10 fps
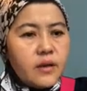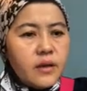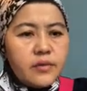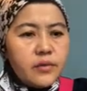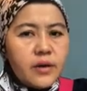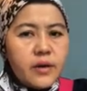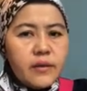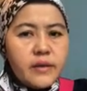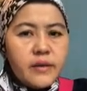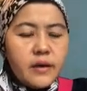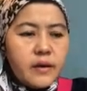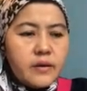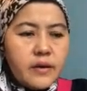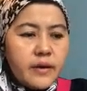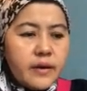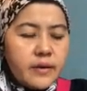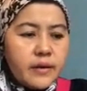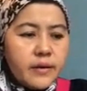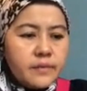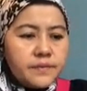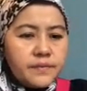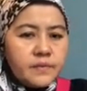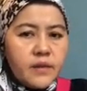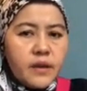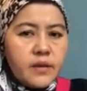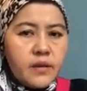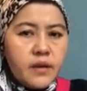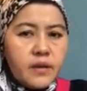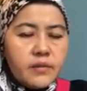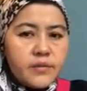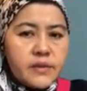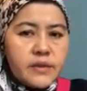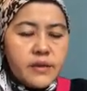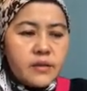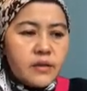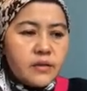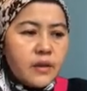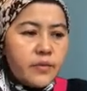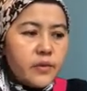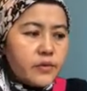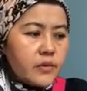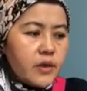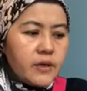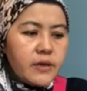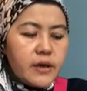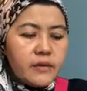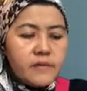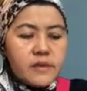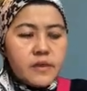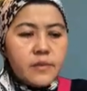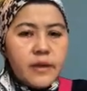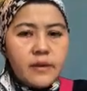I don't have any idea again, and I'm still not able to contact with them.